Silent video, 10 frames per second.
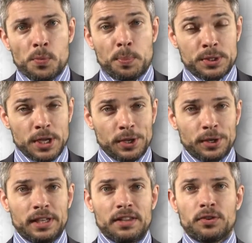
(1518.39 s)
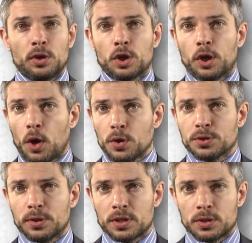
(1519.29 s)
Particularly if you look close
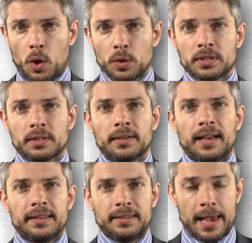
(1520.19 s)
to the salt at